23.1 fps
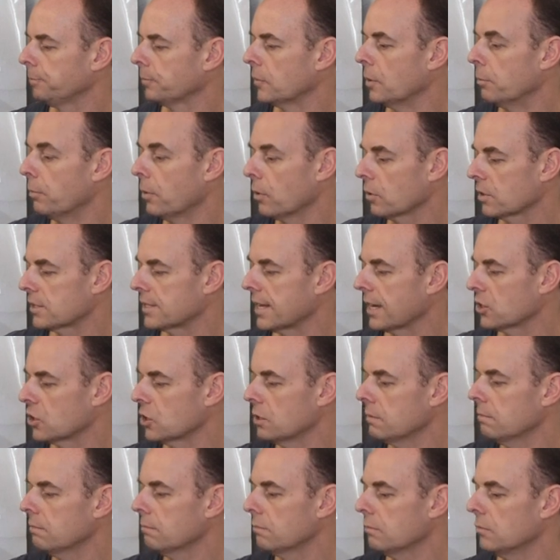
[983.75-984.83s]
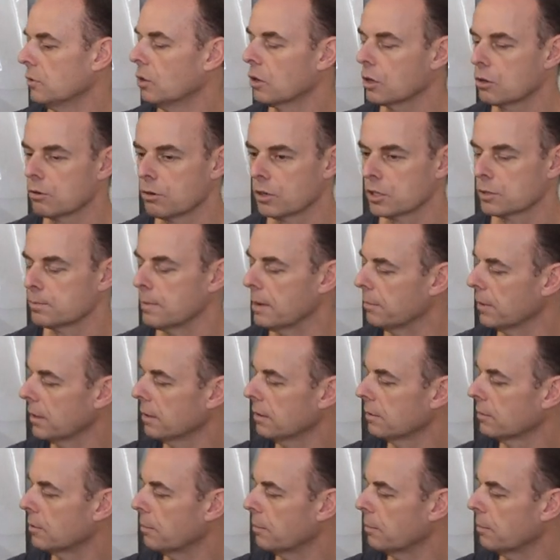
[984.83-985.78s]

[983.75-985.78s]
the box section, not a cross member,